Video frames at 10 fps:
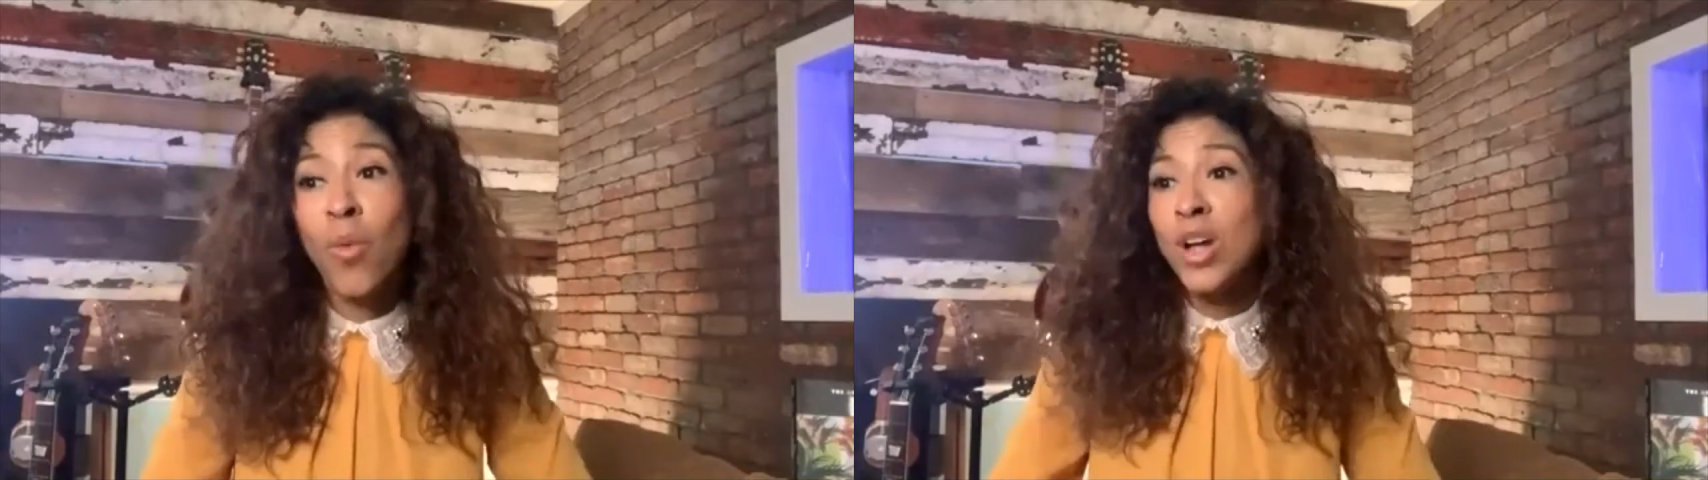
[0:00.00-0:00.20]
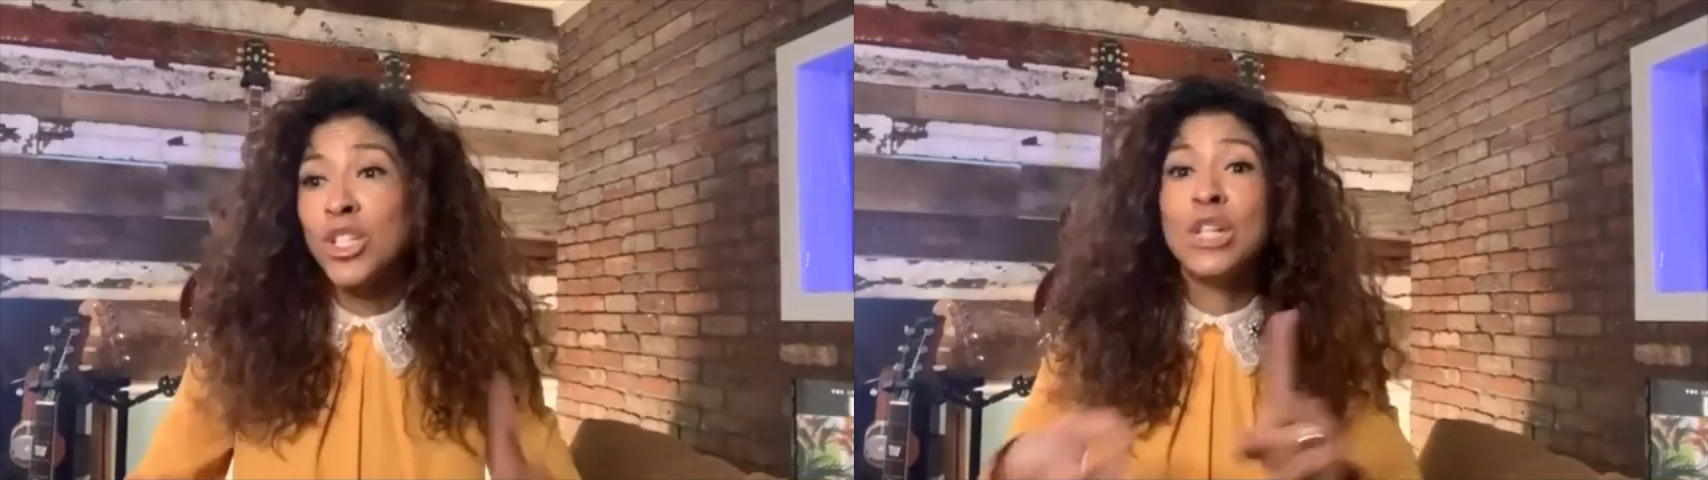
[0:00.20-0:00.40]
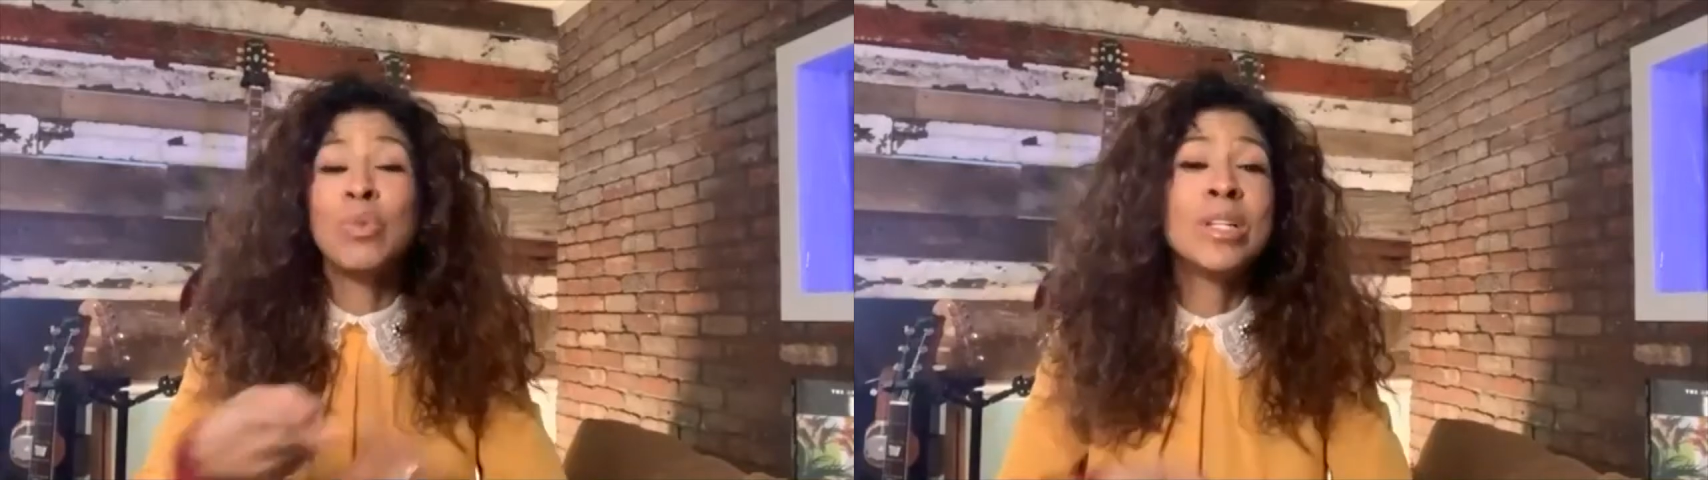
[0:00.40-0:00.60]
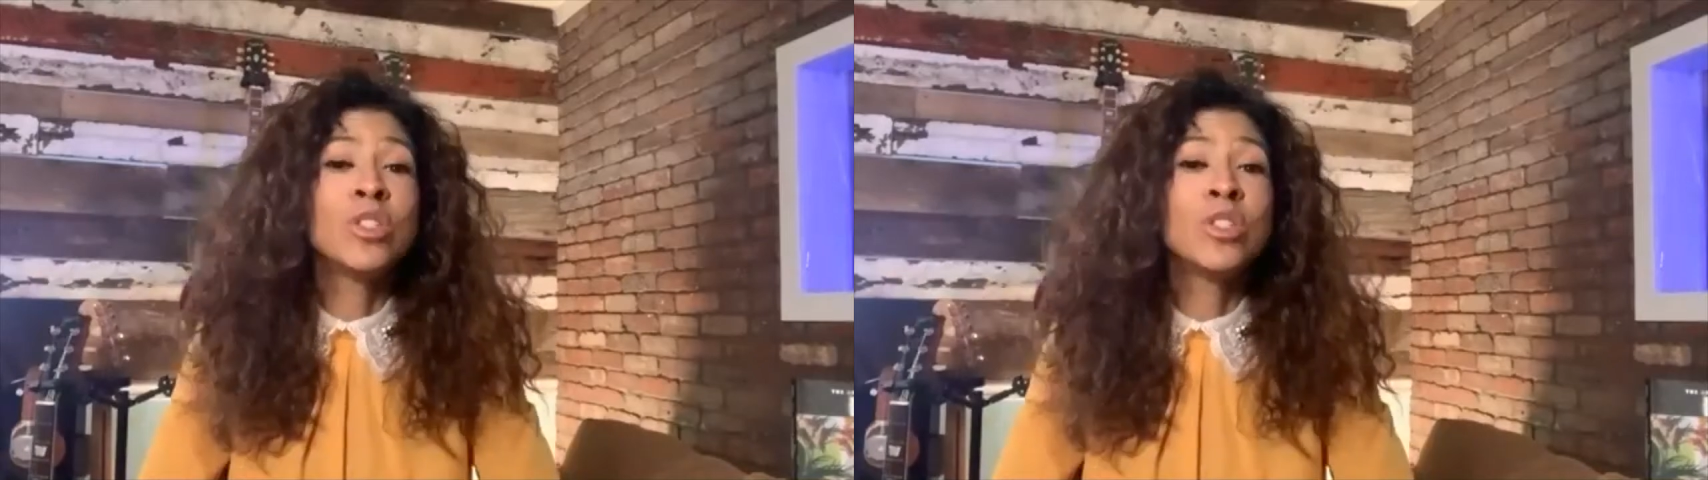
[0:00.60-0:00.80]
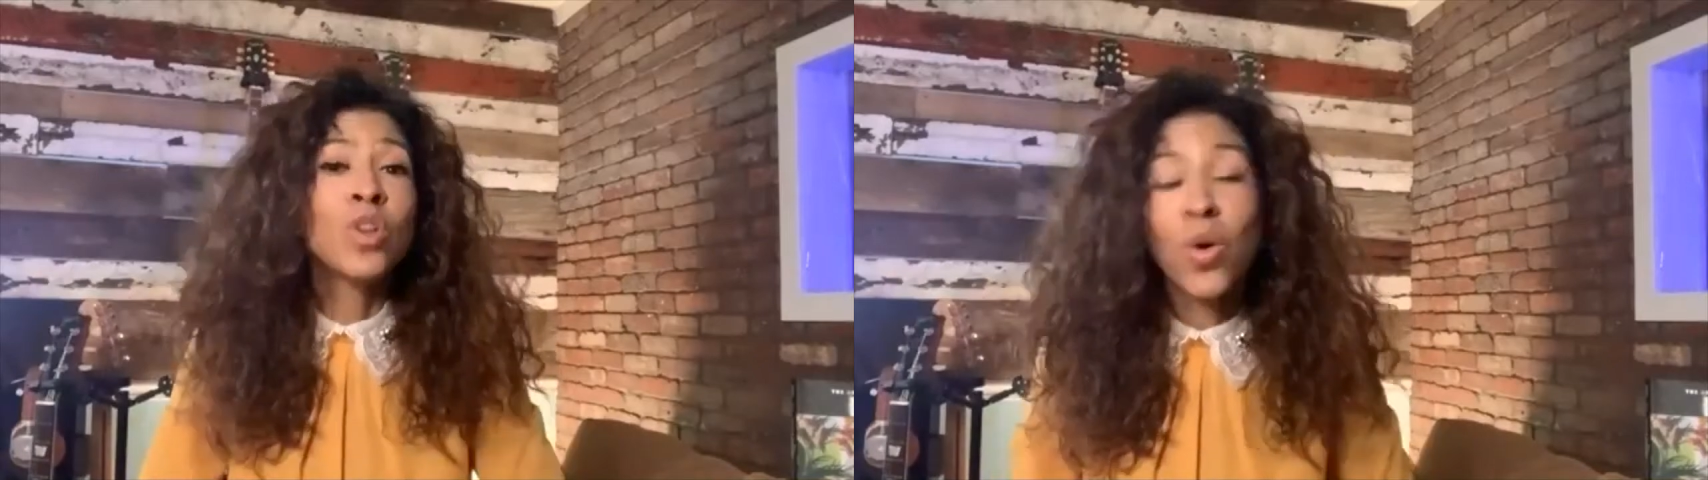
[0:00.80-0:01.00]
washing
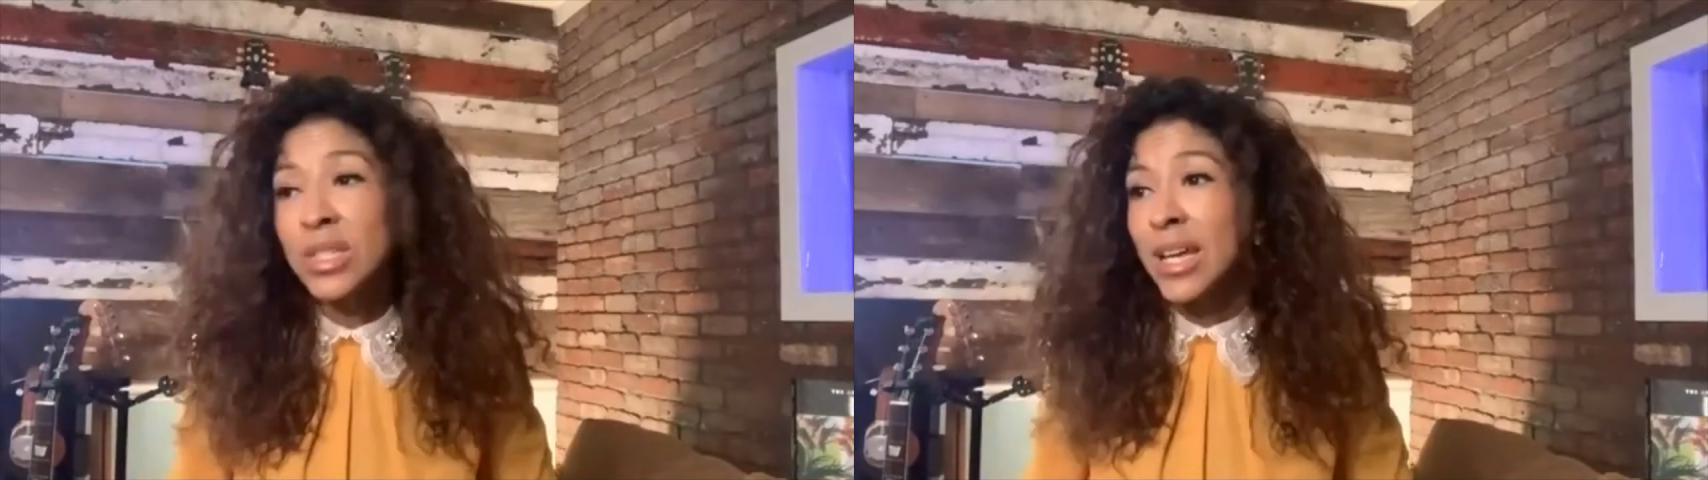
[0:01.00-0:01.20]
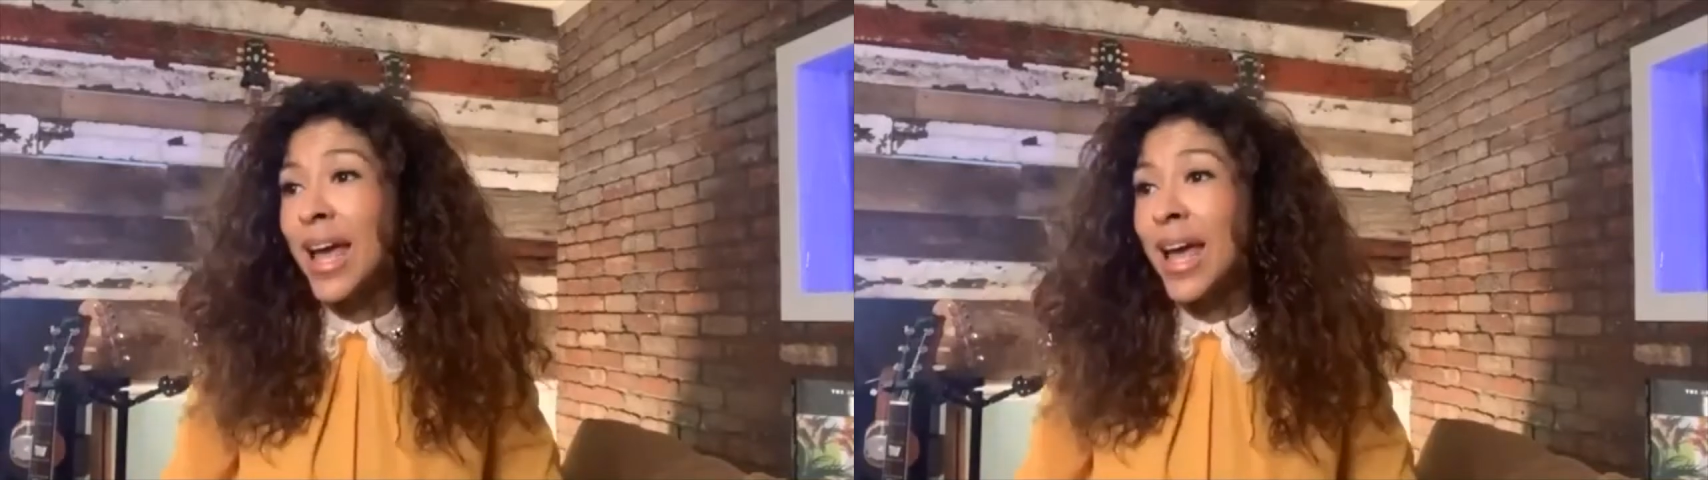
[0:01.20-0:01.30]
windows